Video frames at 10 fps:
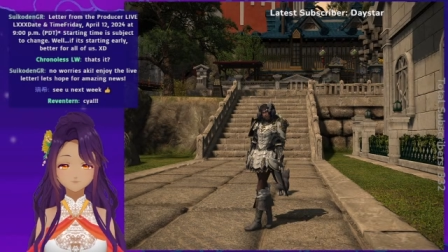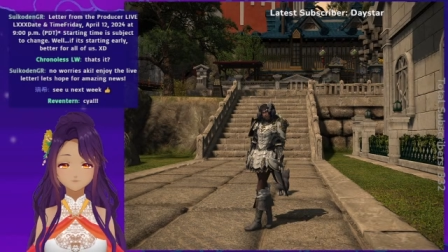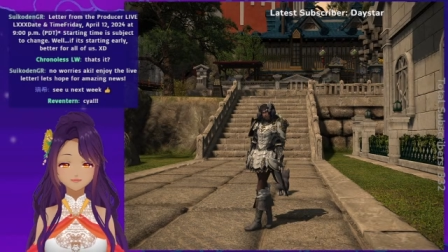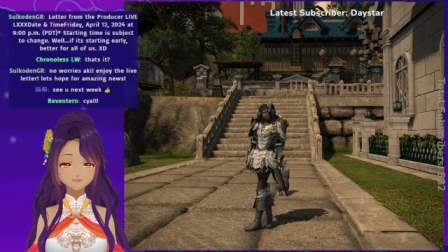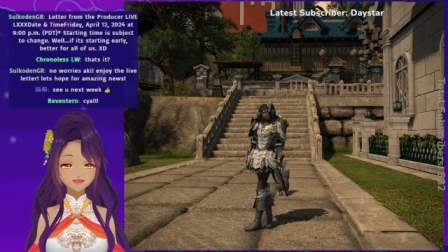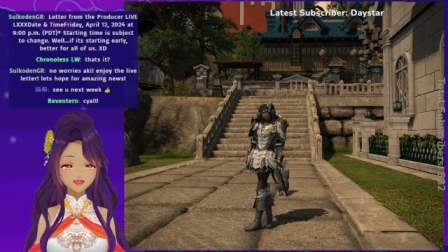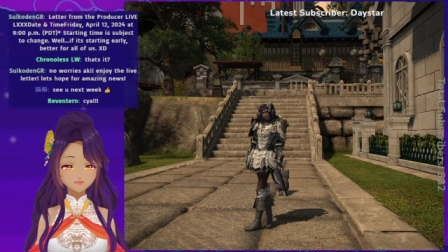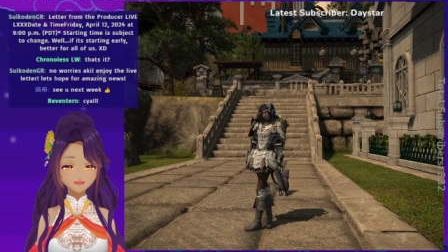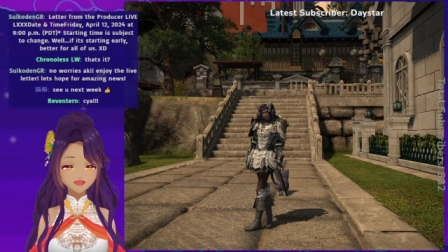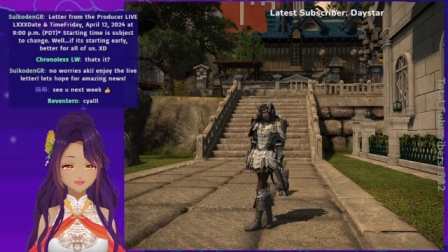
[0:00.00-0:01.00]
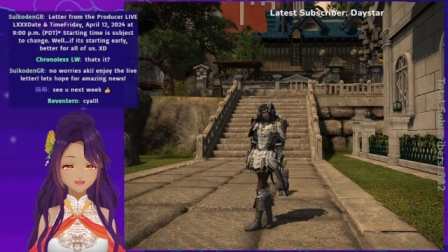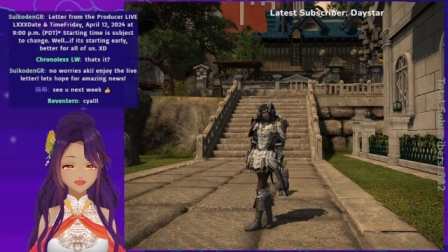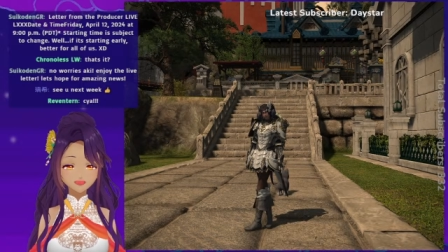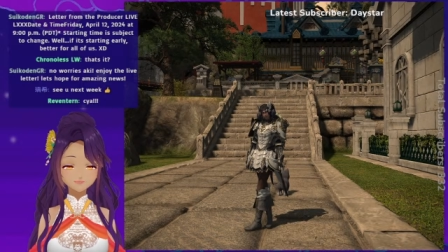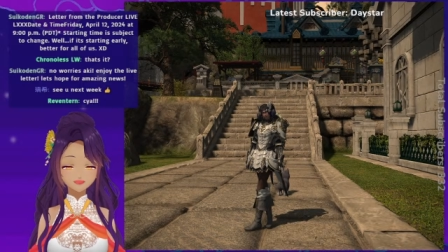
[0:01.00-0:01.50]
This is Aki Ame
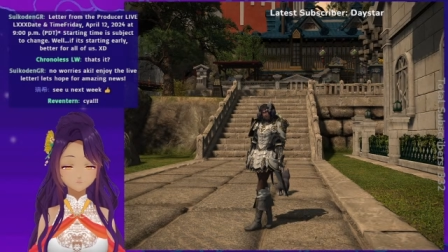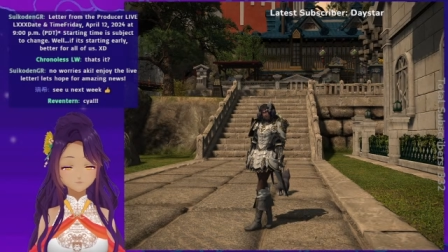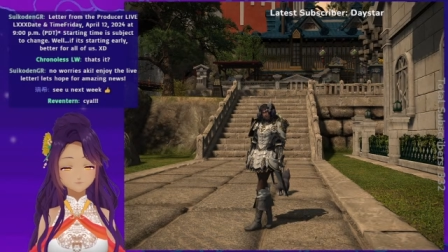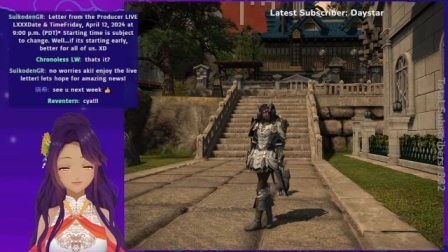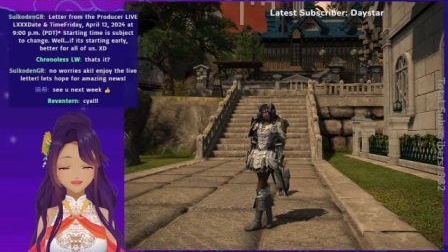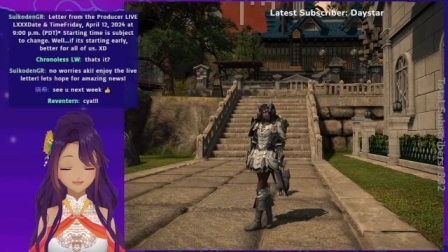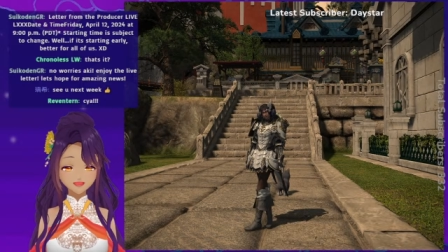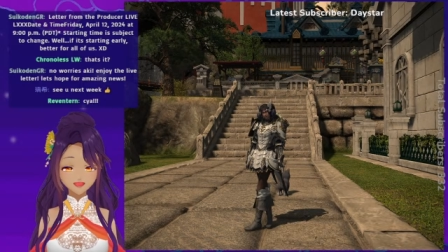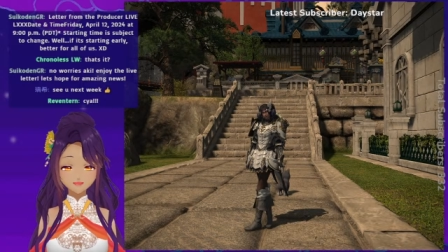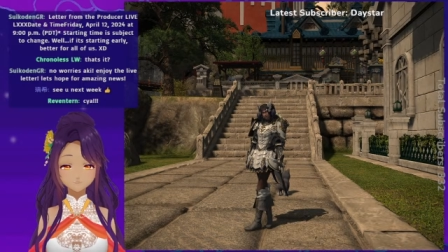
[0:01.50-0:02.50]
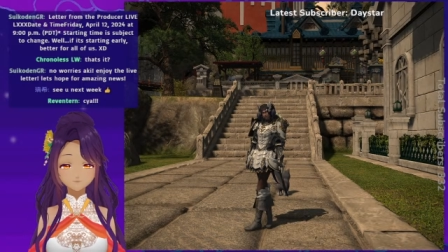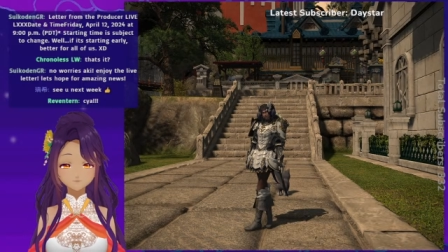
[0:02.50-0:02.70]
Autumn, signing off.